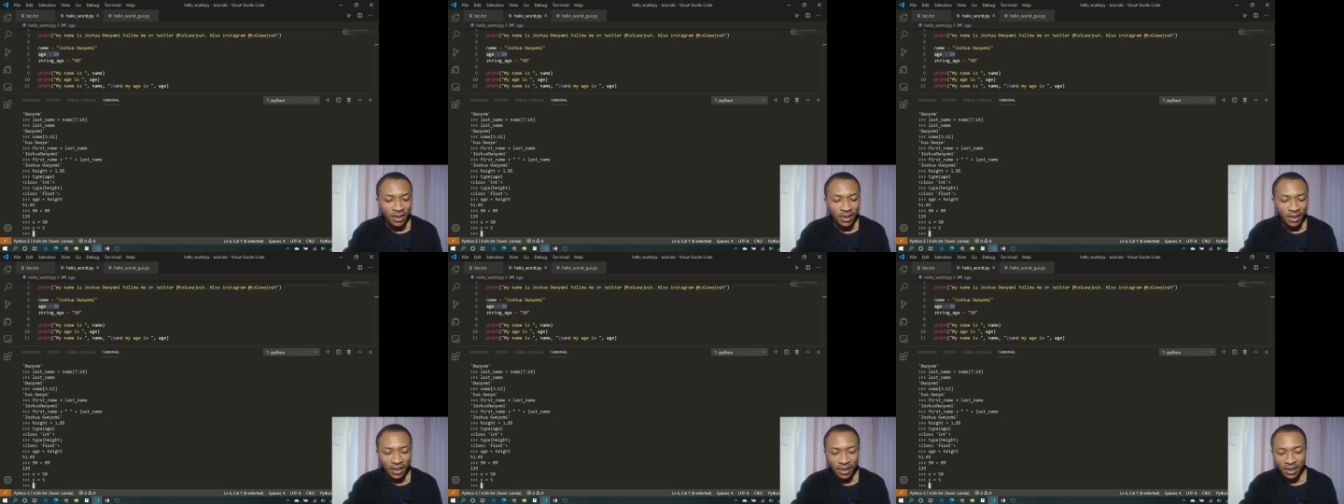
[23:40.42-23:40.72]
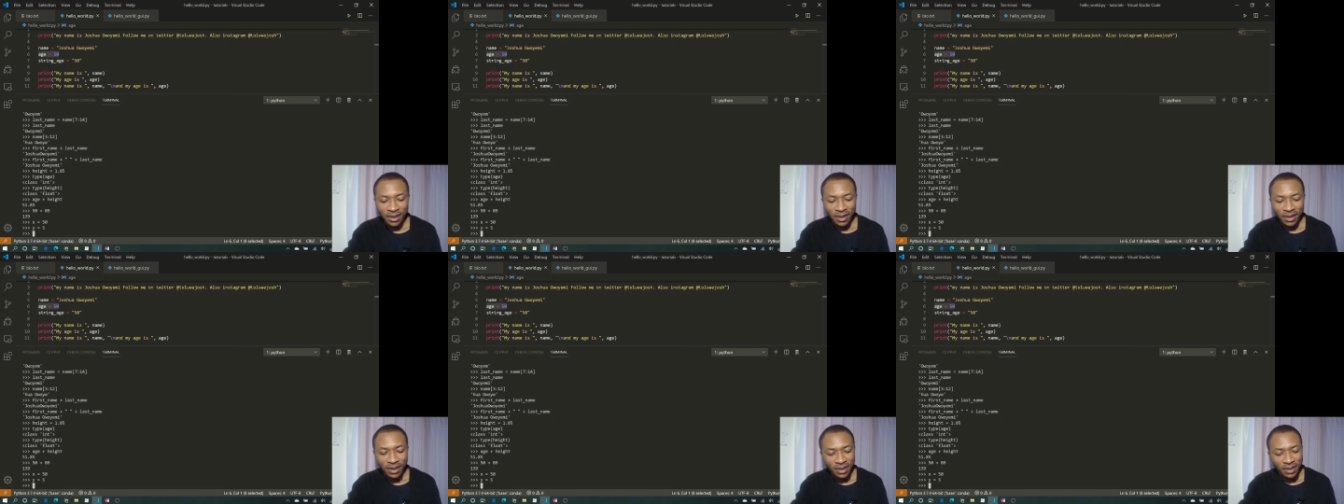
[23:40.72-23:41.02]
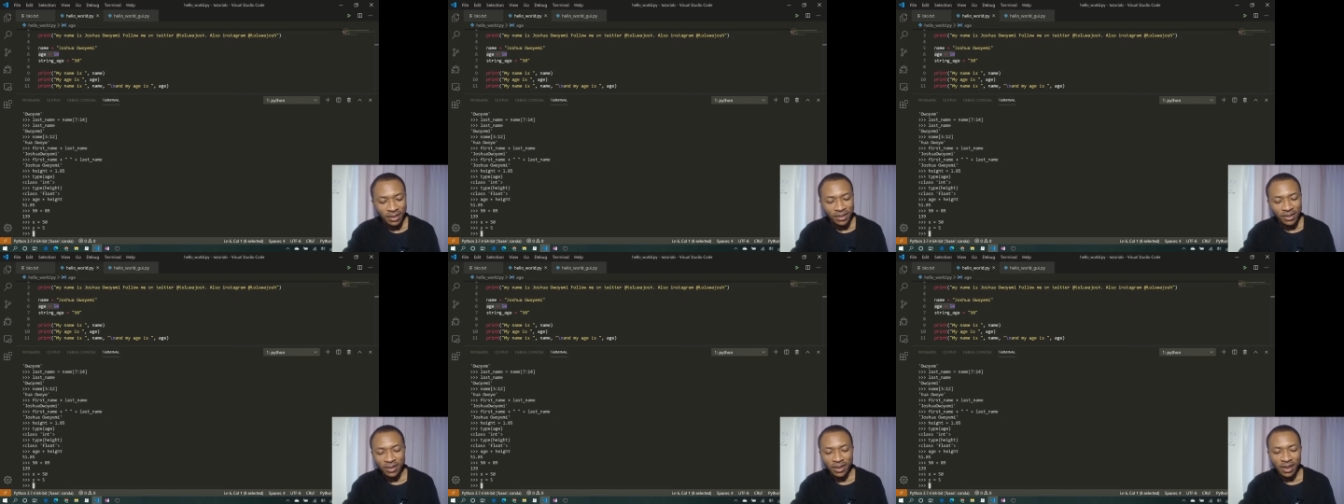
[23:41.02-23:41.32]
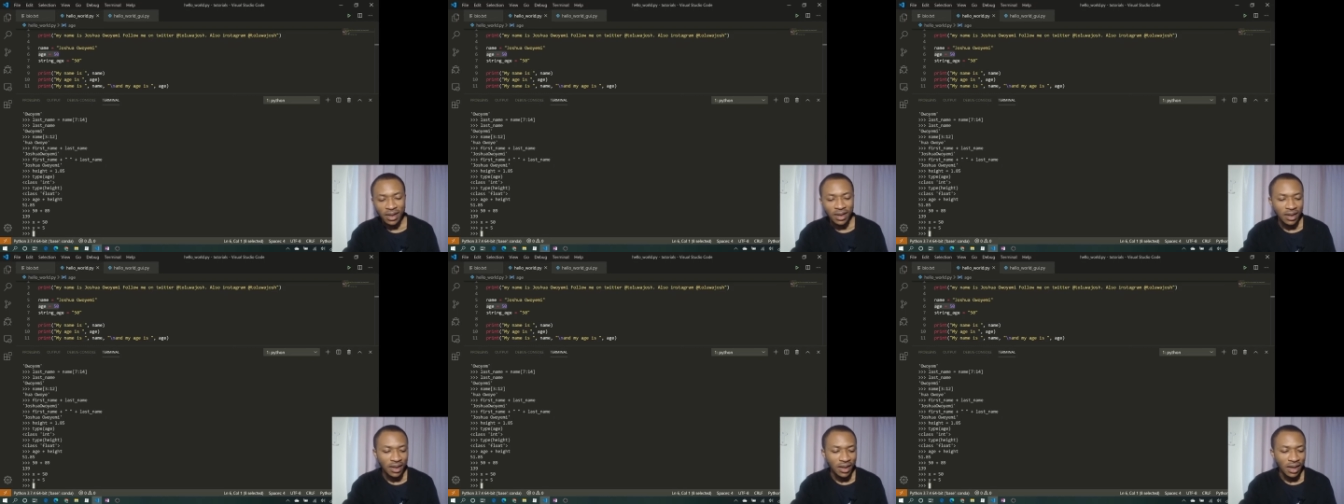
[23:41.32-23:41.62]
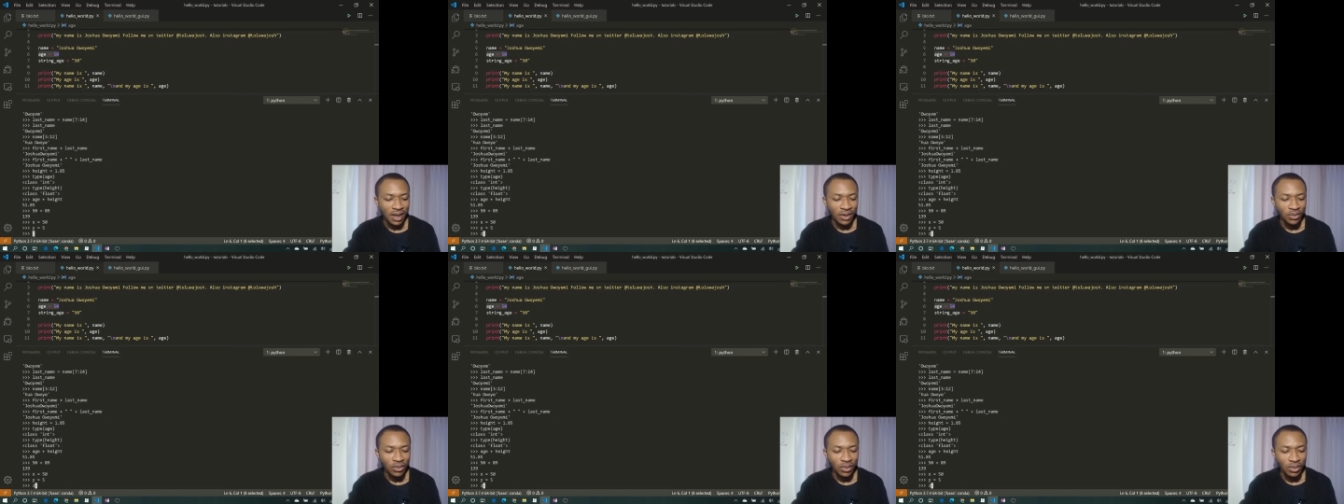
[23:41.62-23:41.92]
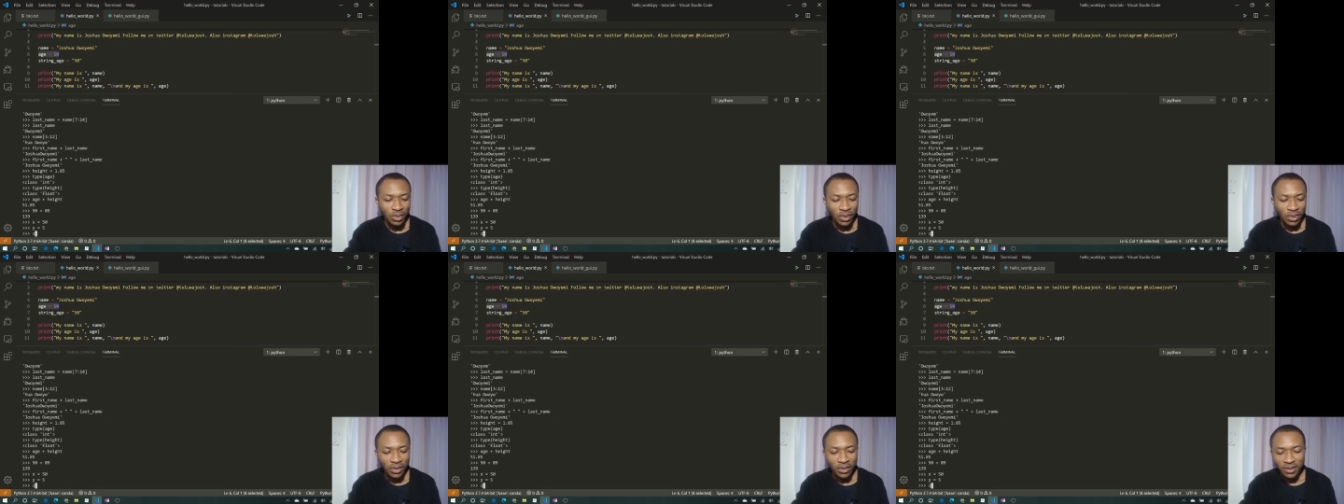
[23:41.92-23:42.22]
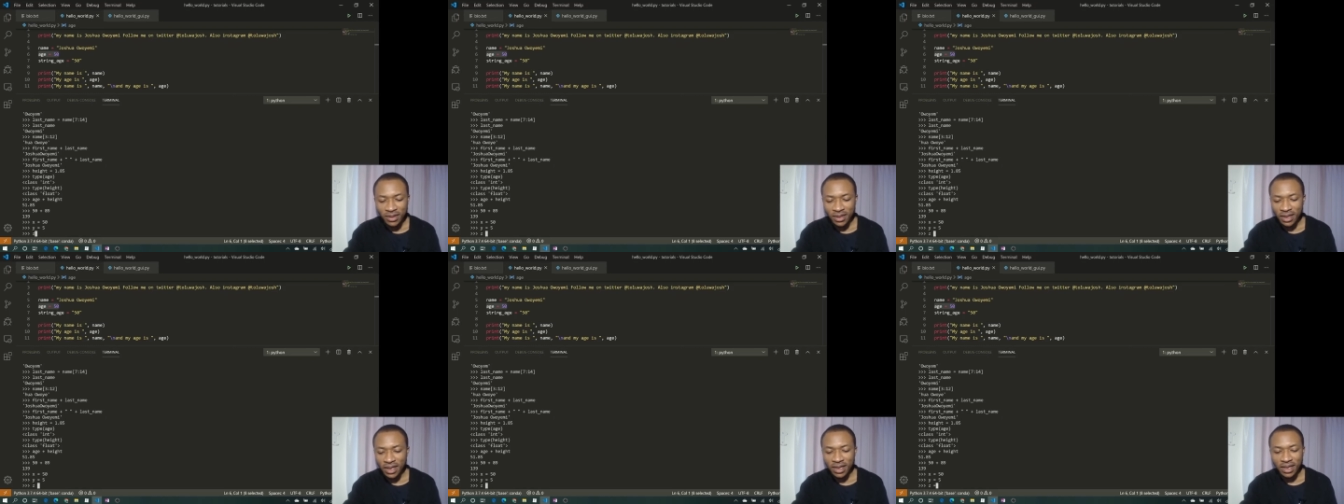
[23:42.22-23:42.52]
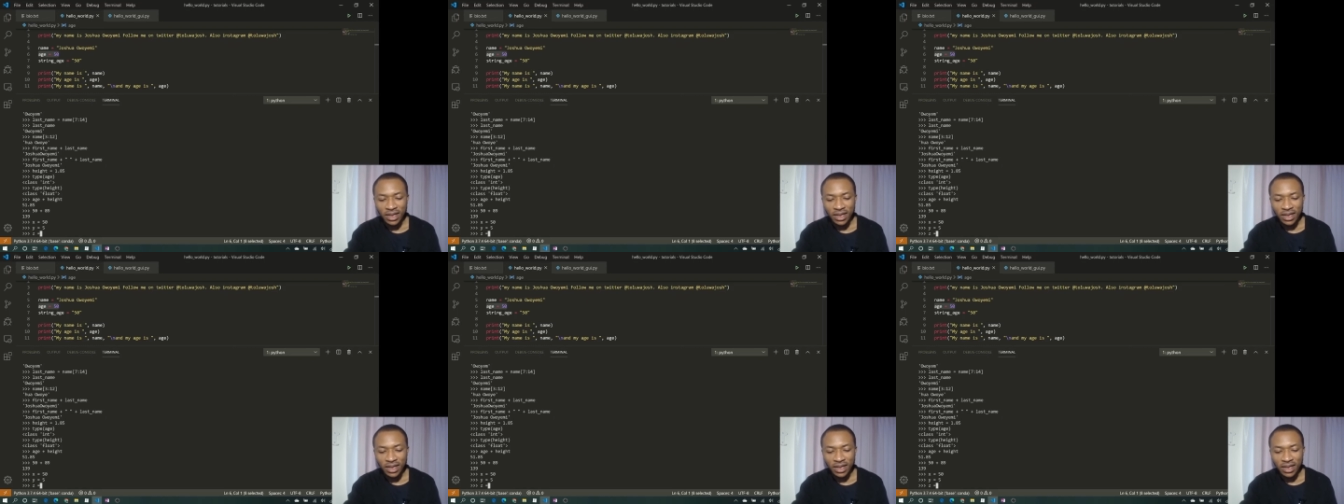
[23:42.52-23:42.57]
and let's add one more, z